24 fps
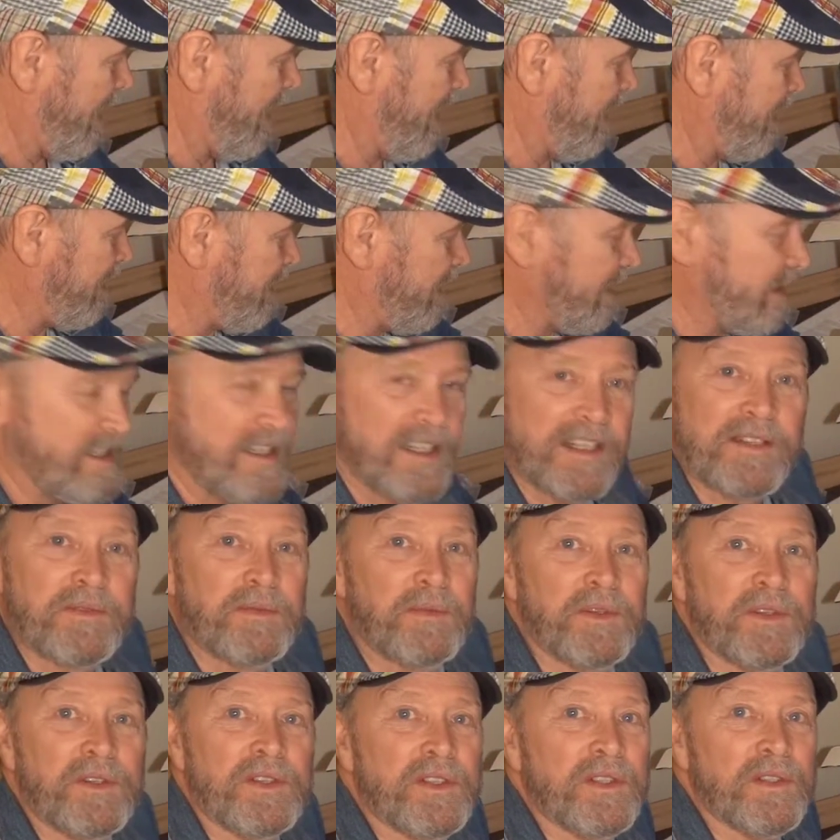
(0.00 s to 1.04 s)
I think this
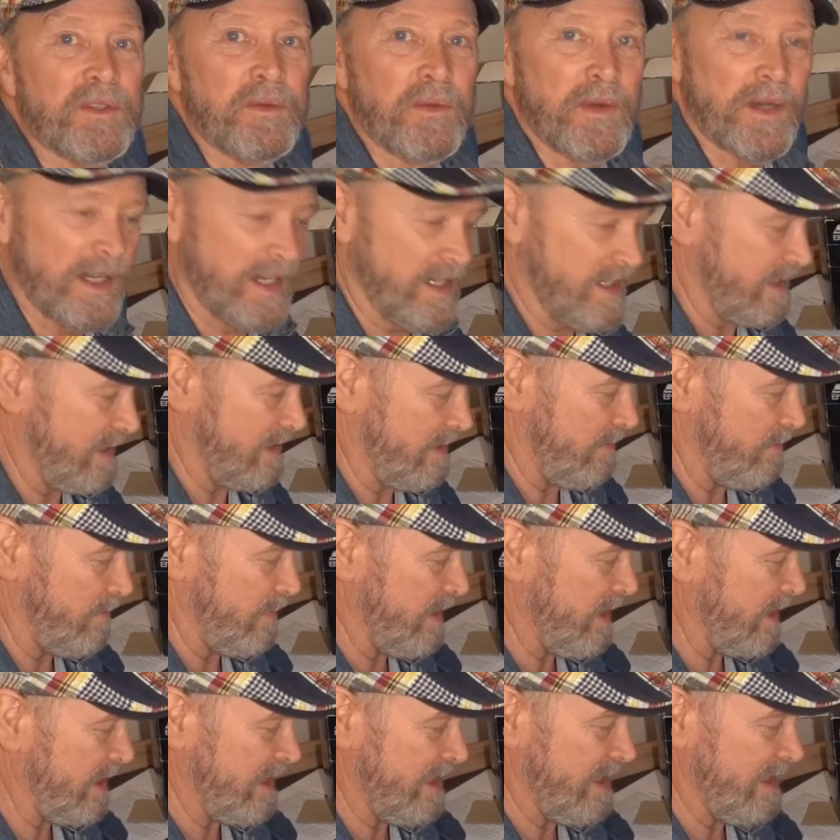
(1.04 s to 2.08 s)
will do what
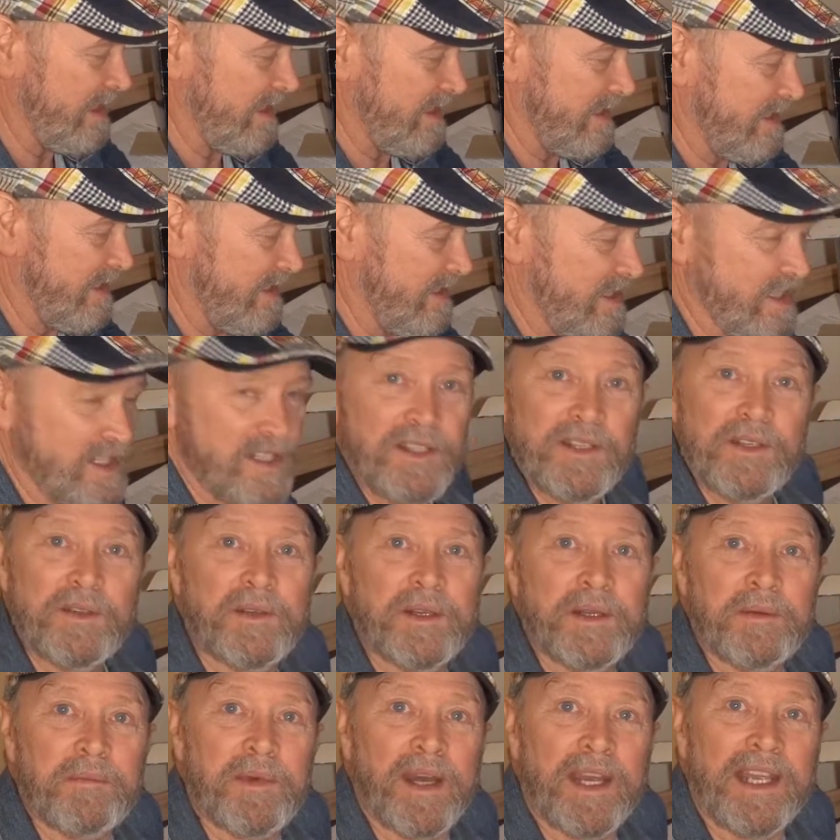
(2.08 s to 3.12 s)
we need it to do
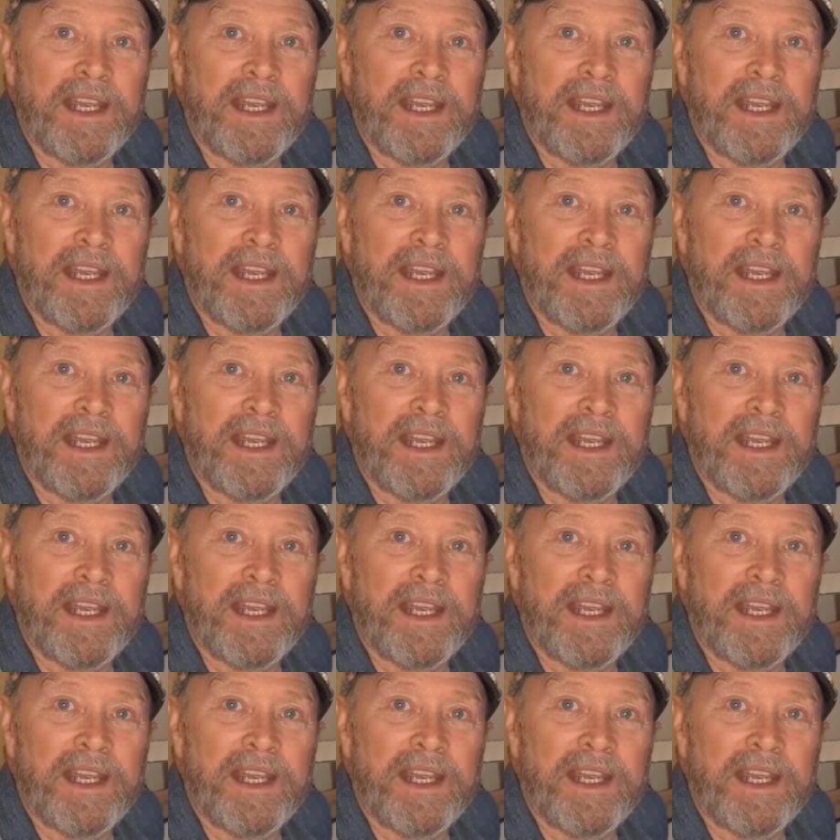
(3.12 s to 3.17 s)
in my